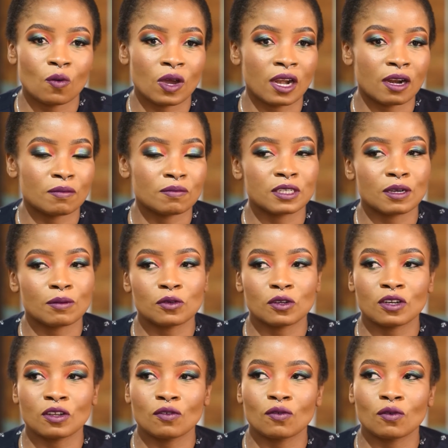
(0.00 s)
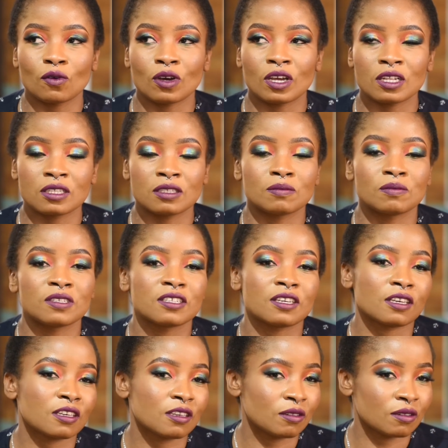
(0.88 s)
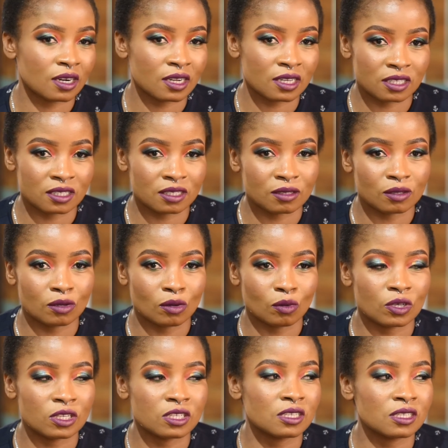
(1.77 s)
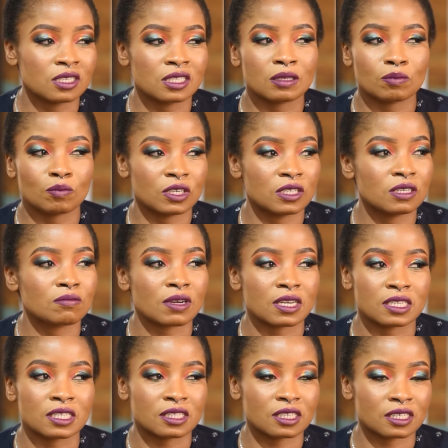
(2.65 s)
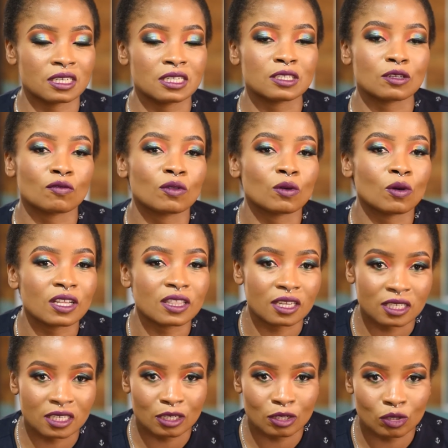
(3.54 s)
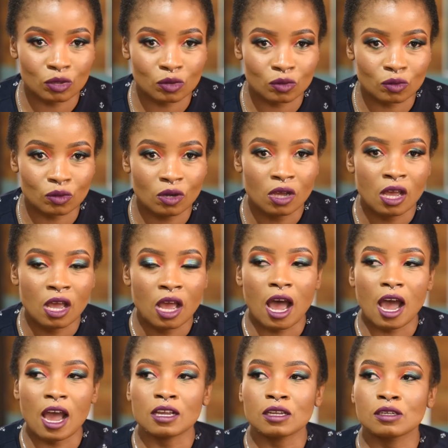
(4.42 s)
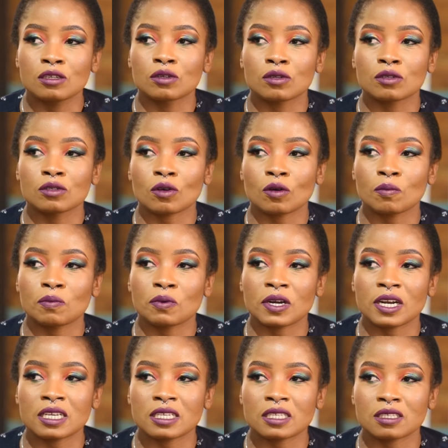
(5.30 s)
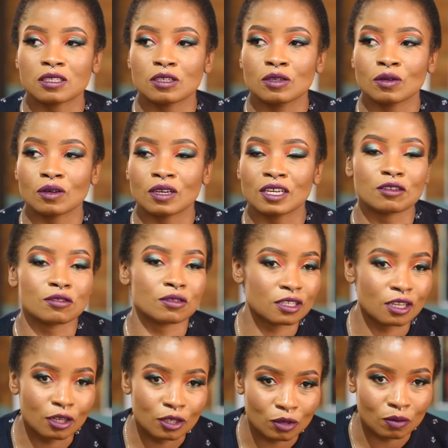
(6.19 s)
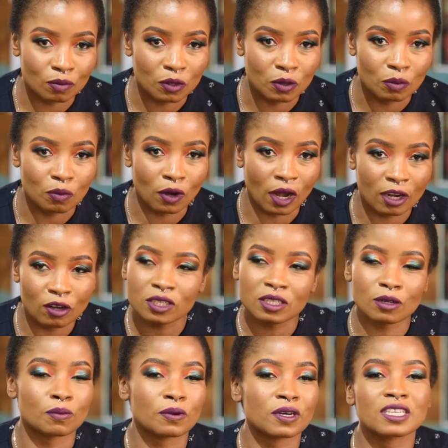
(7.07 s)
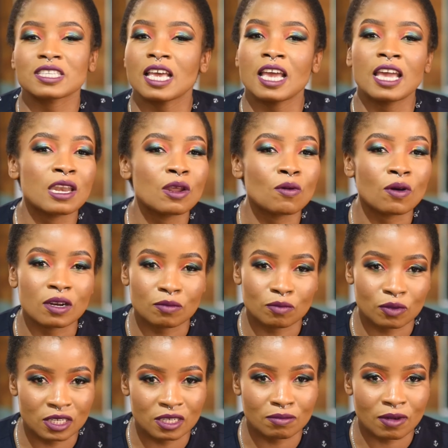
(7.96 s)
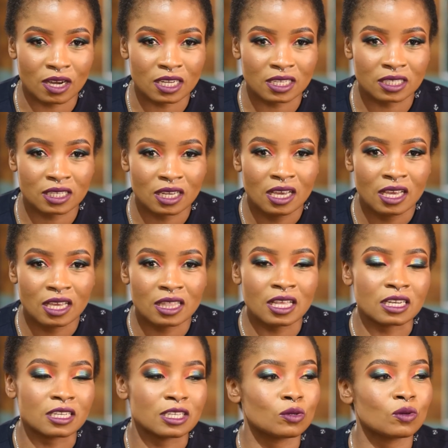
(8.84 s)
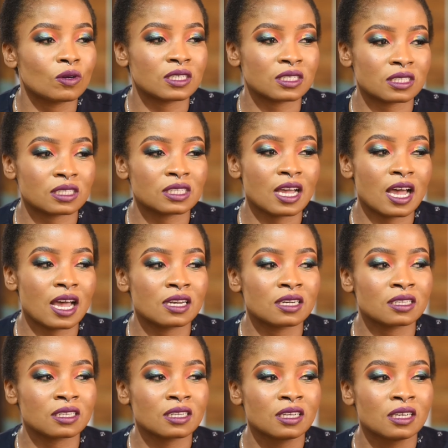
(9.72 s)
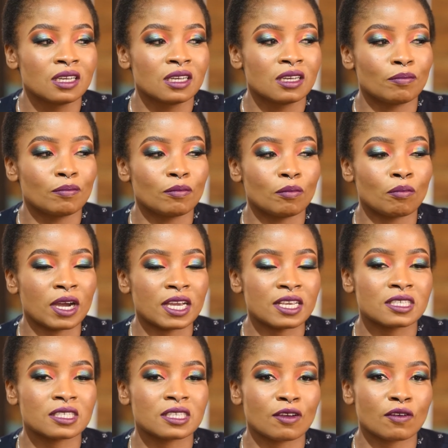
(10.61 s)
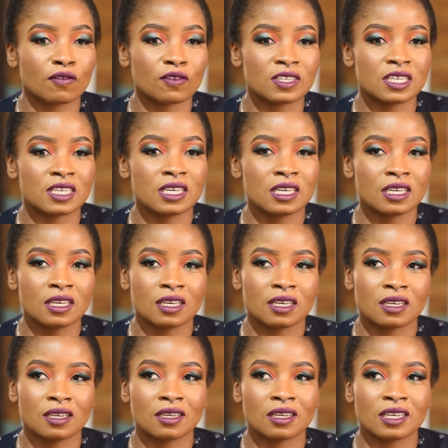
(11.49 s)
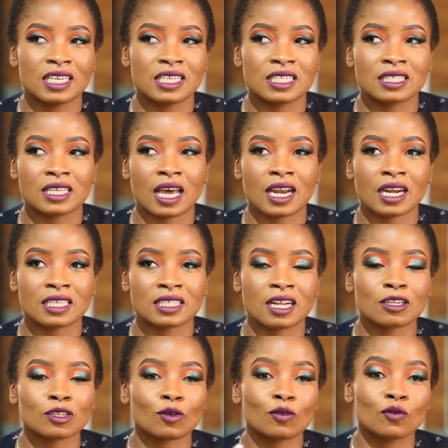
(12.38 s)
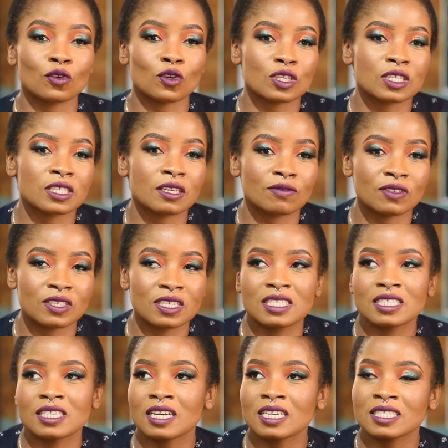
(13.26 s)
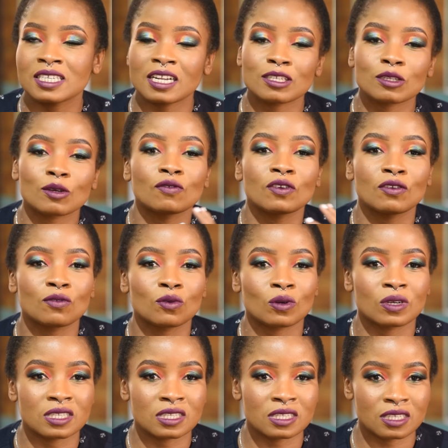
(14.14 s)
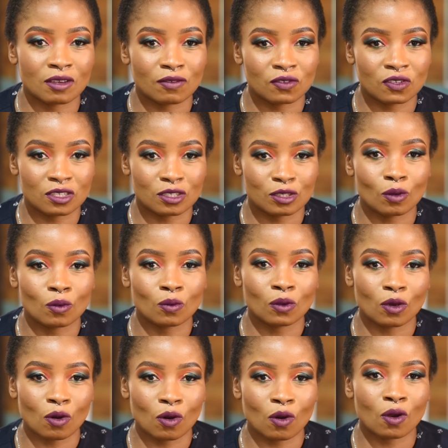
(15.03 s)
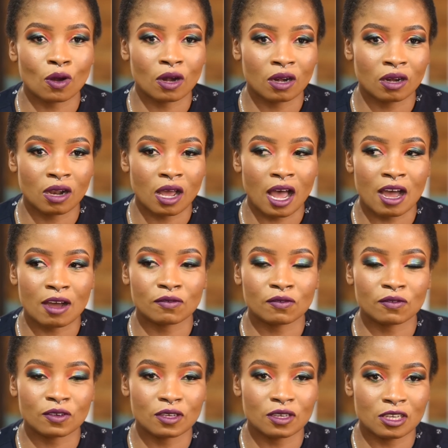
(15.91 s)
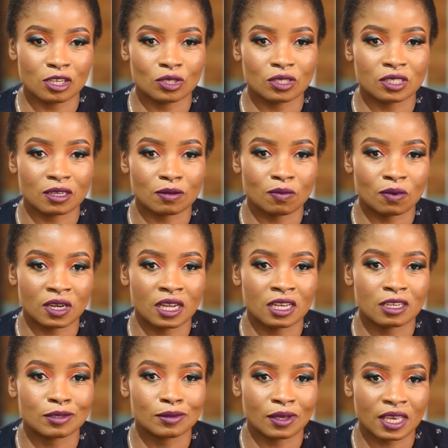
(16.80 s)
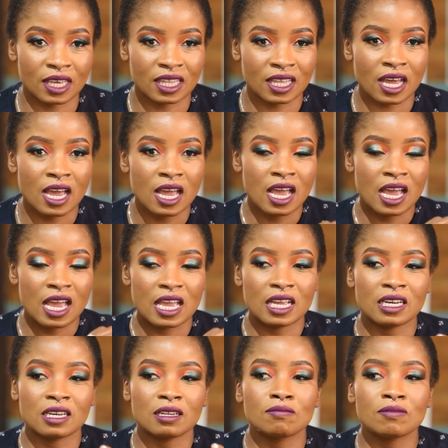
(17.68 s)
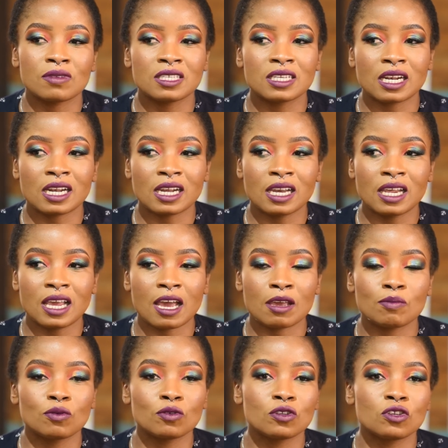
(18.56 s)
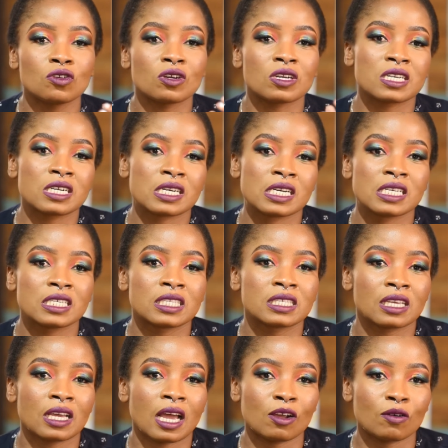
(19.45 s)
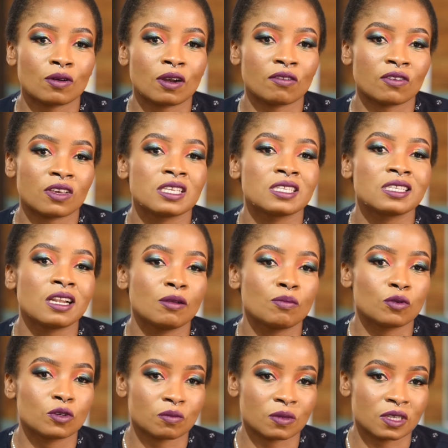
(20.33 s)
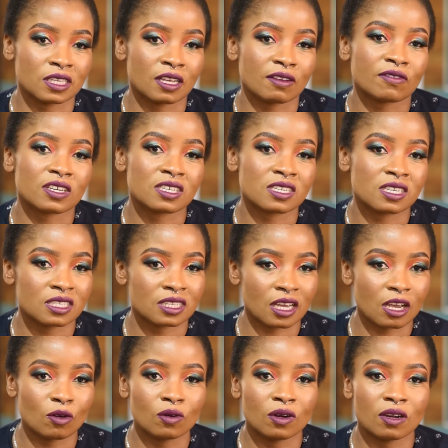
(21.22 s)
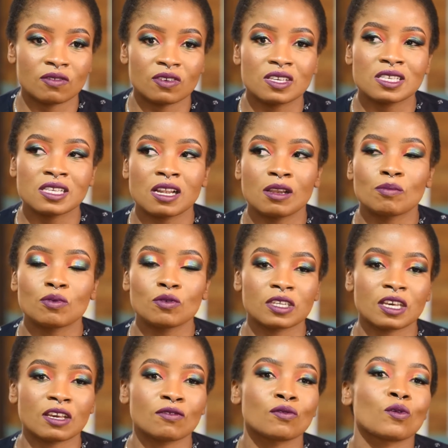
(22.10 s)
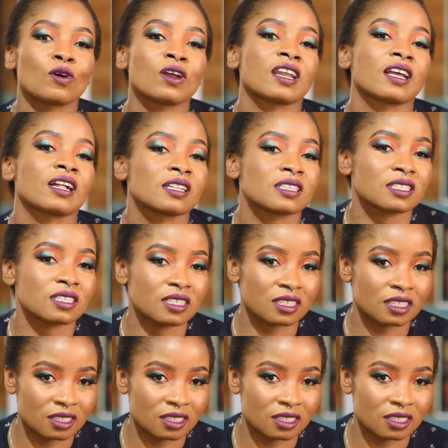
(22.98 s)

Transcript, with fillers: While I'm championing for LGBTIQ rights, which is pretty much at the center of the work that I do, I don't oppress, you know, heterosexual people. I don't oppress anyone, pretty much. That to understand, my safety is a result of your safety, is a result of everyone's safety. So we all have issues that bring us together, and immediately I put you at risk. I could have easily put myself at risk. I could have easily put everyone else at